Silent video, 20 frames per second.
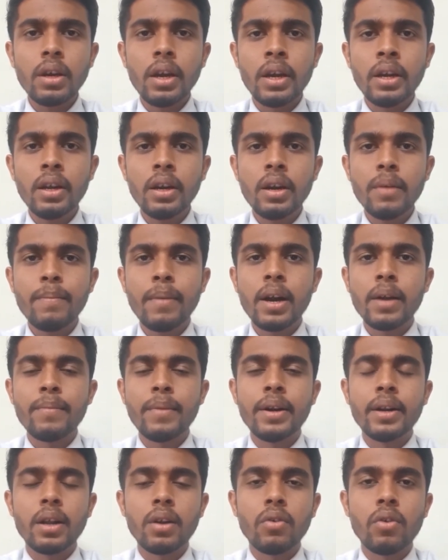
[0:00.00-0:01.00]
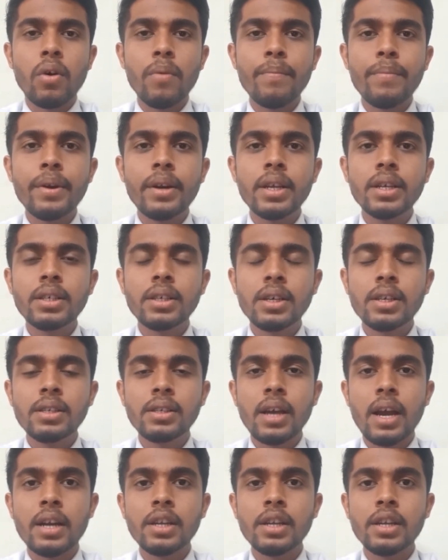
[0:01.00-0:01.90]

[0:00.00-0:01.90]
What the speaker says: interdepartmental competitions